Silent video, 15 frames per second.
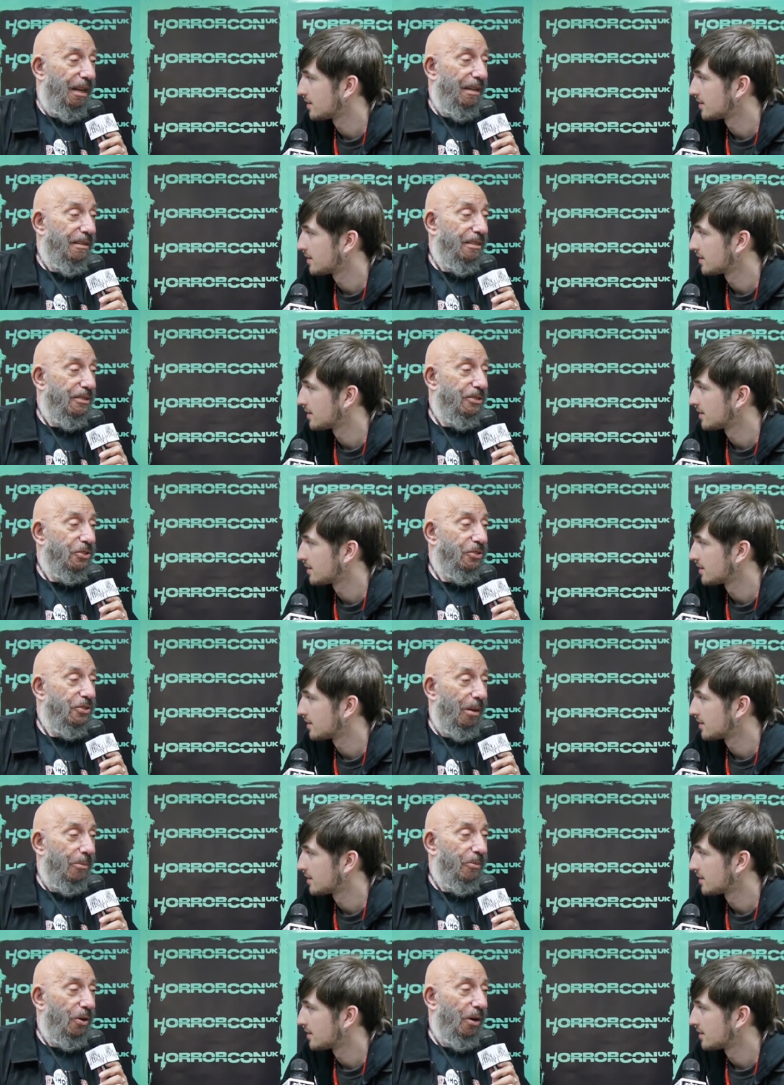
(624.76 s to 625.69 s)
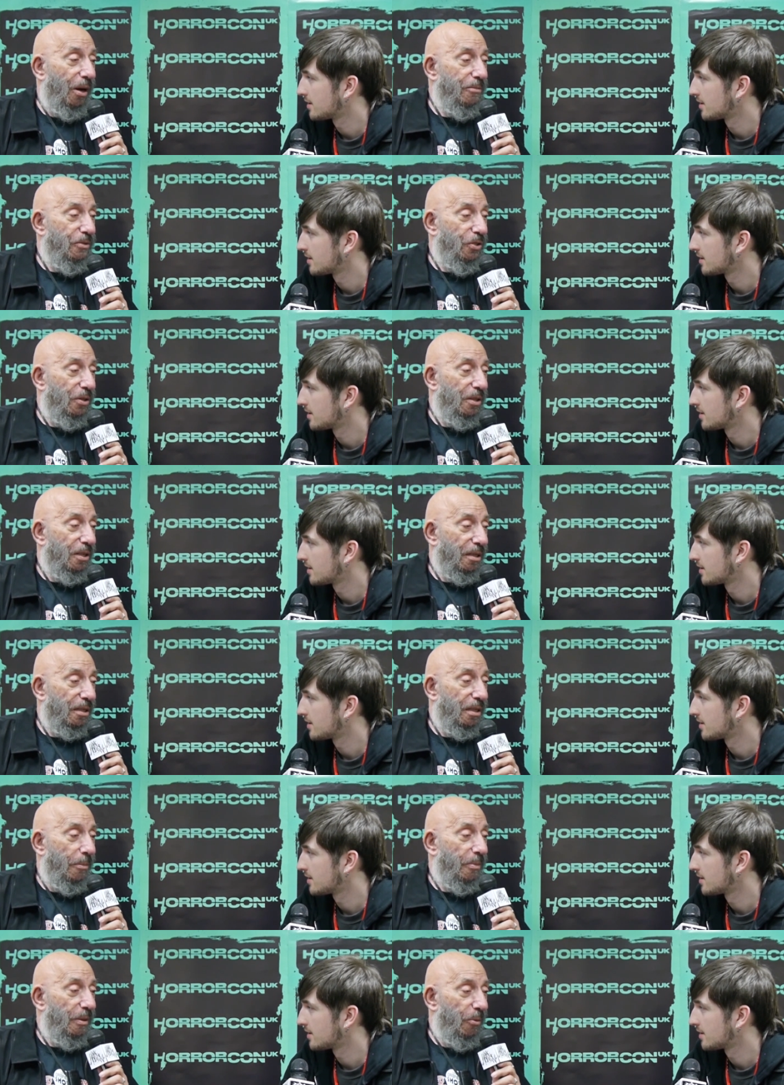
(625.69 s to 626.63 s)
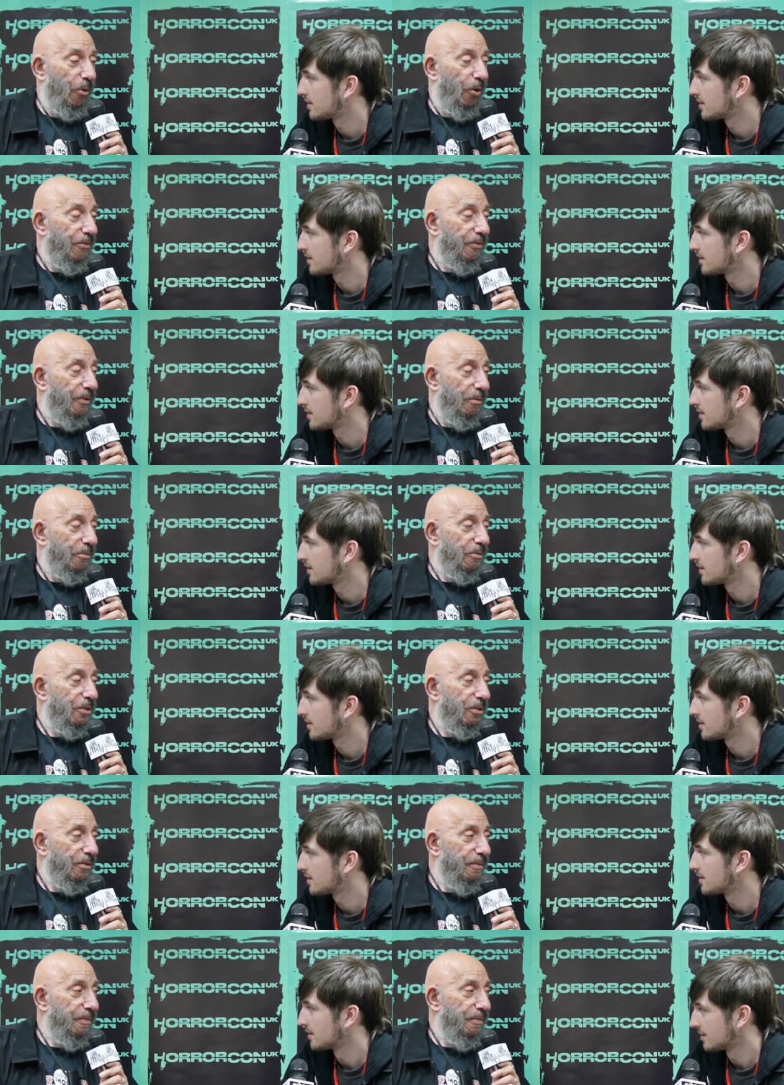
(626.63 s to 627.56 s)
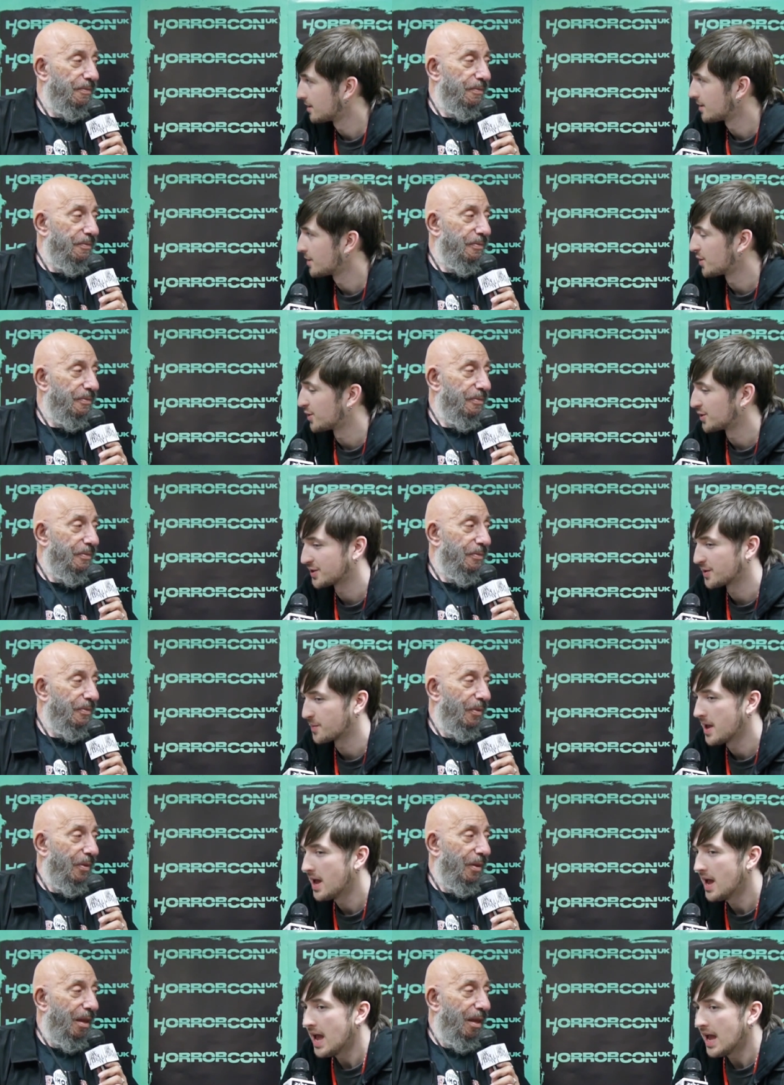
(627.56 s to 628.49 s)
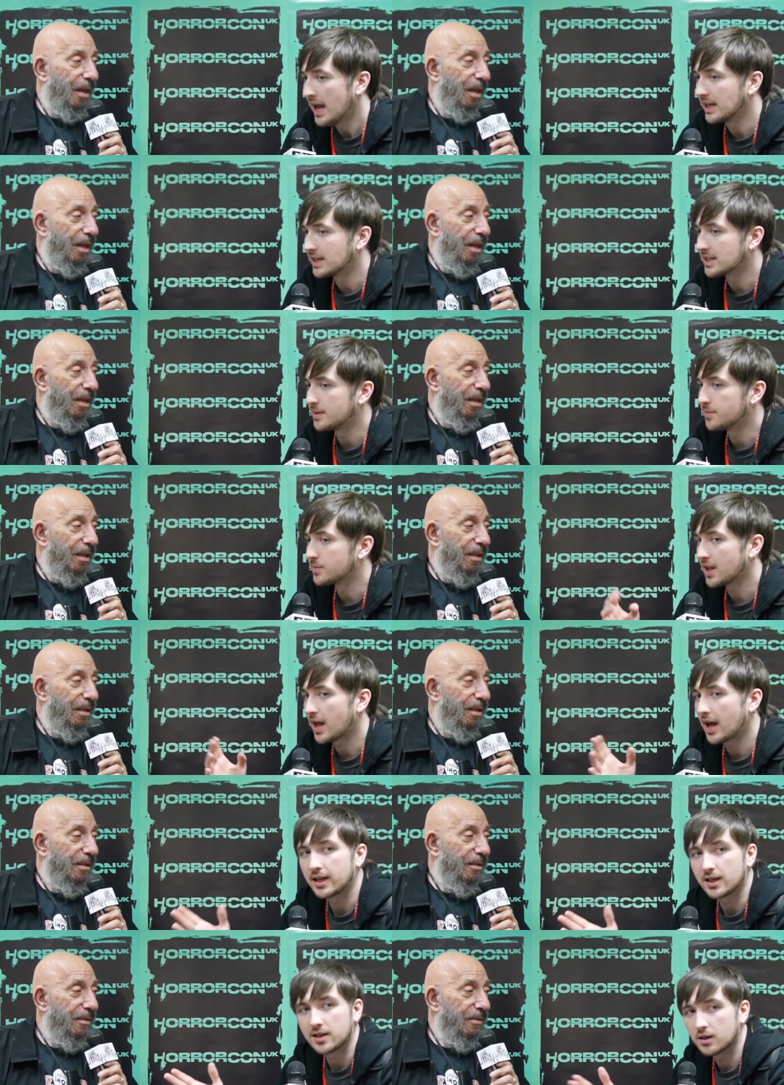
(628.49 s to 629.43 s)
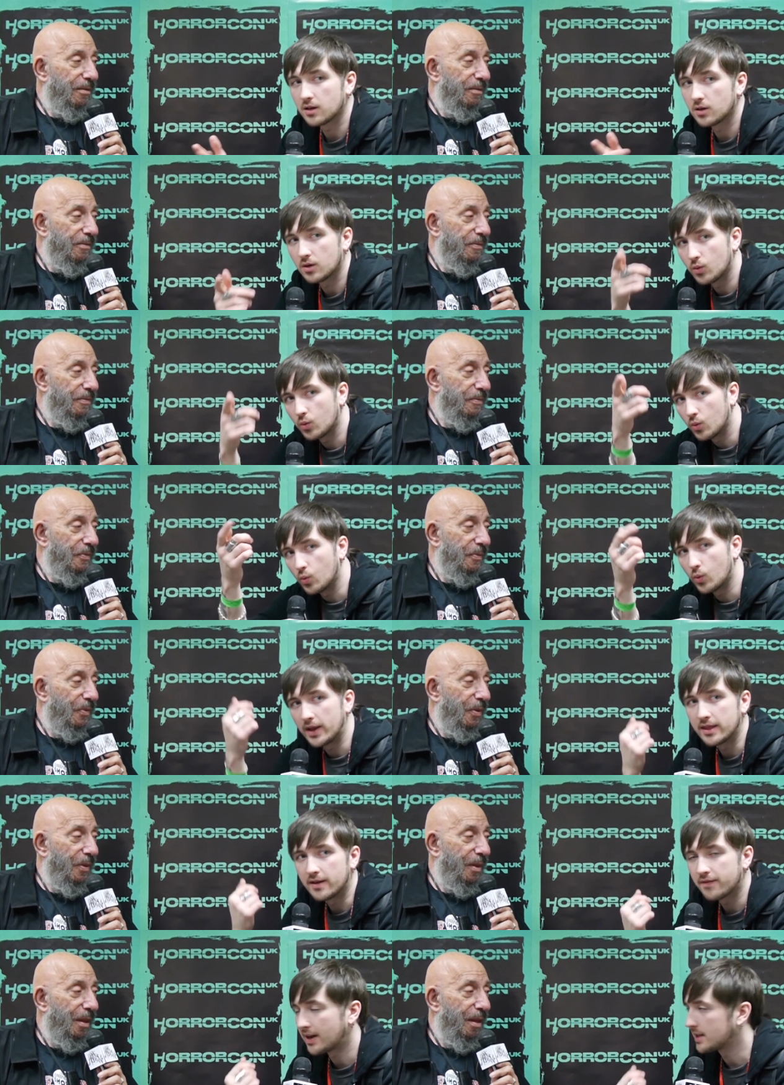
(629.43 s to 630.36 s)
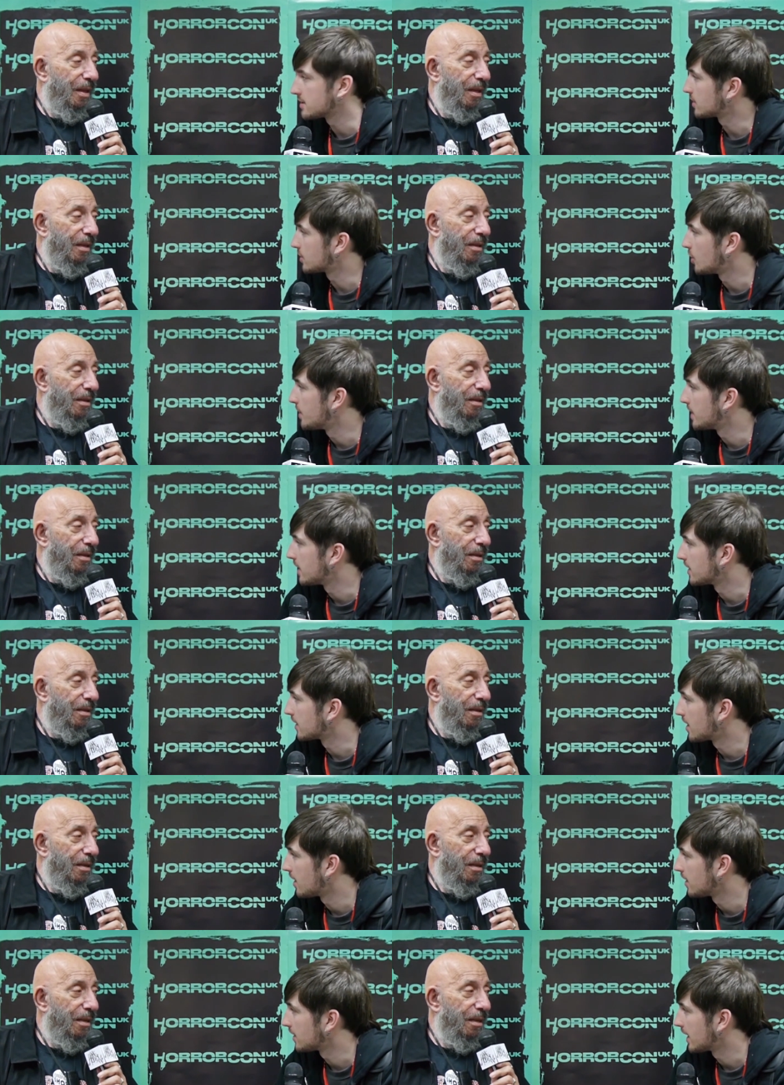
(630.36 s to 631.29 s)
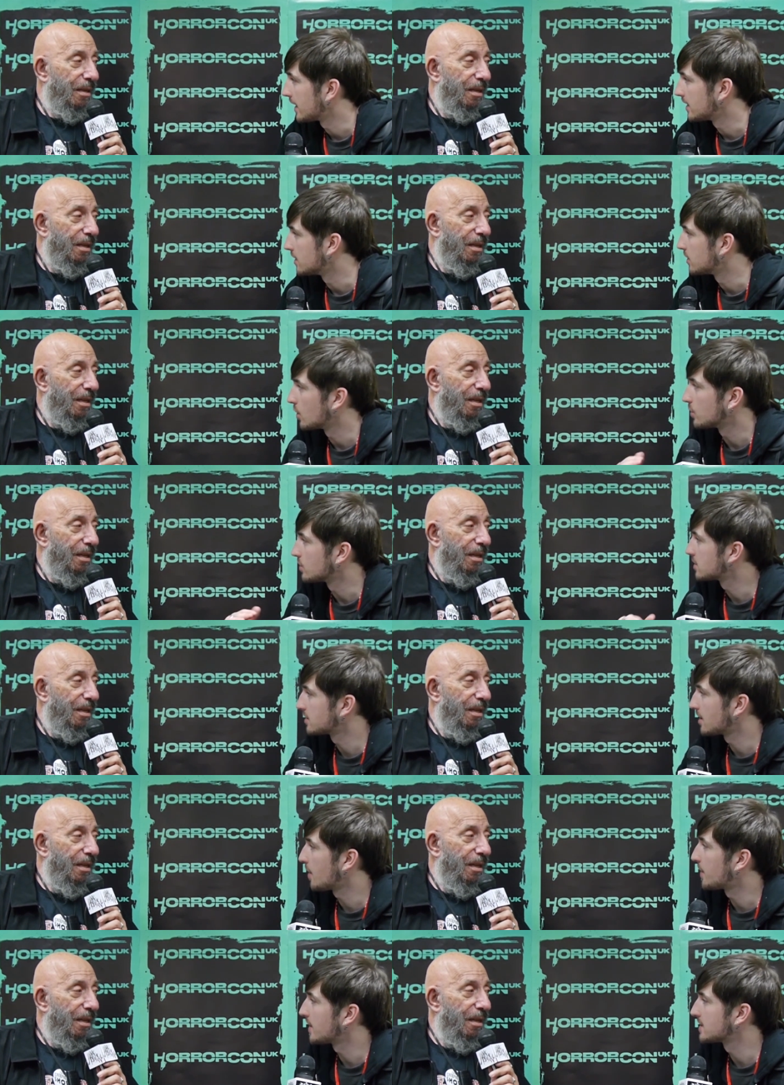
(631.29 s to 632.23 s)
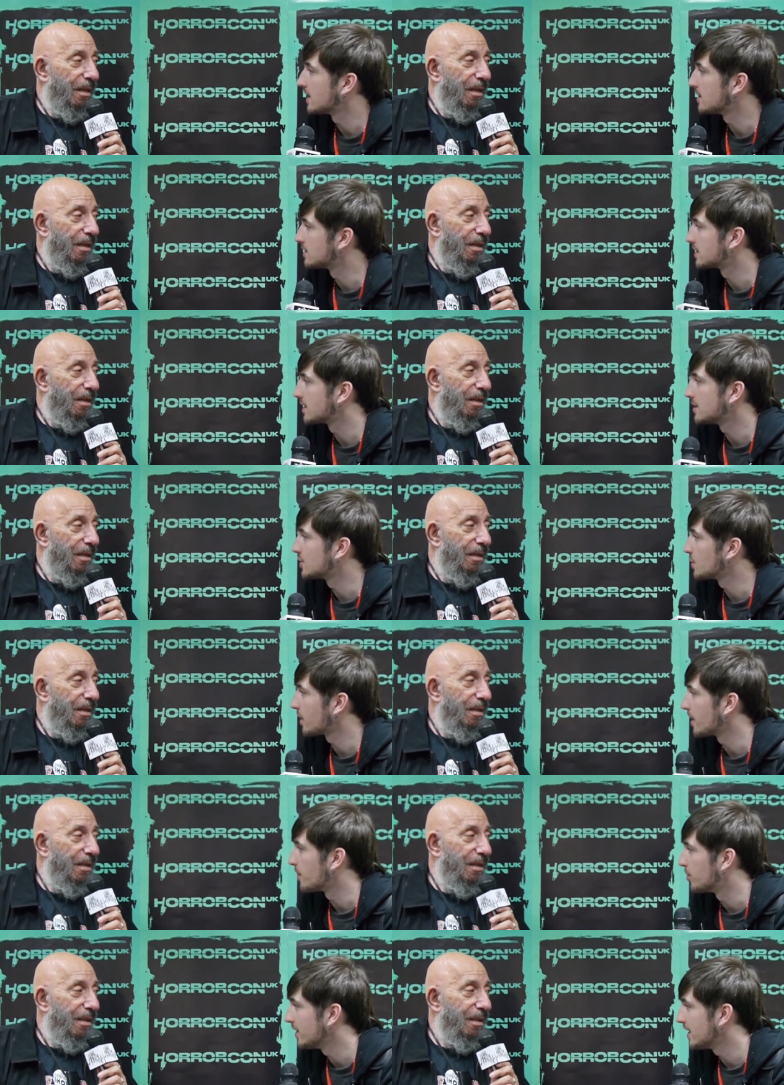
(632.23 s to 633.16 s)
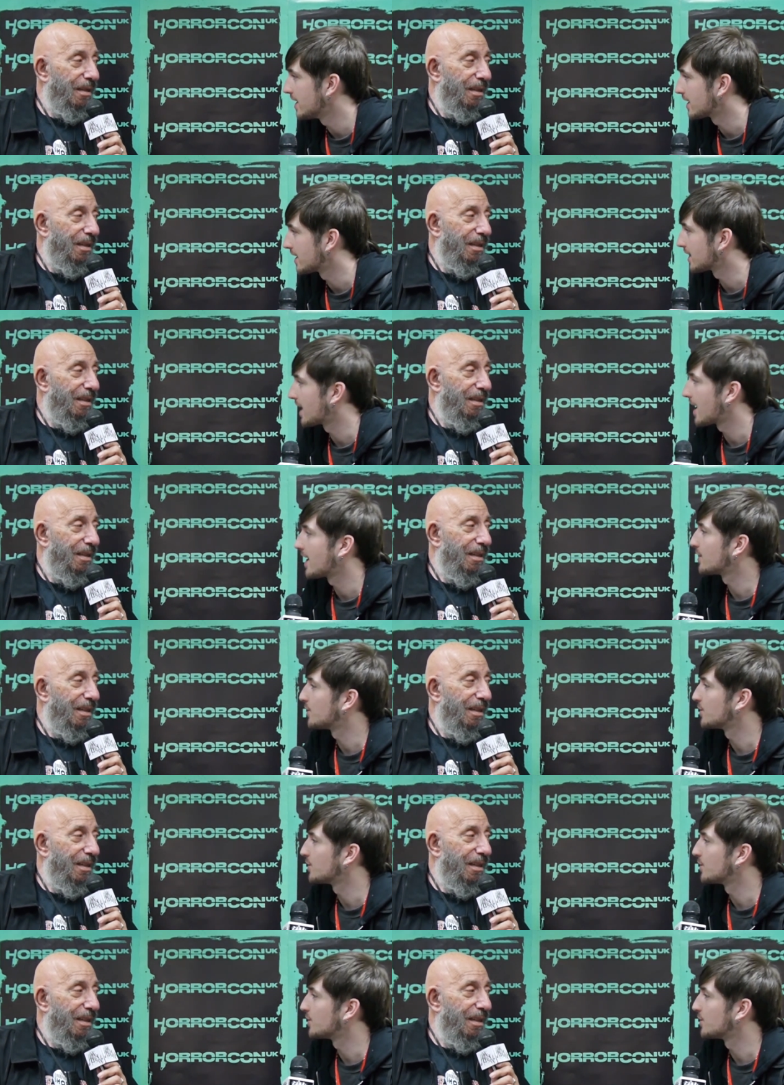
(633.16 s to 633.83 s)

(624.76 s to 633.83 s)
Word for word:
Speaker 1: And then this summer, I'm doing a couple of more films.
Speaker 2: Awesome. It seems like when the fans are coming at the con, like you don't stop. I said, Sid, do you want a break? You're like, I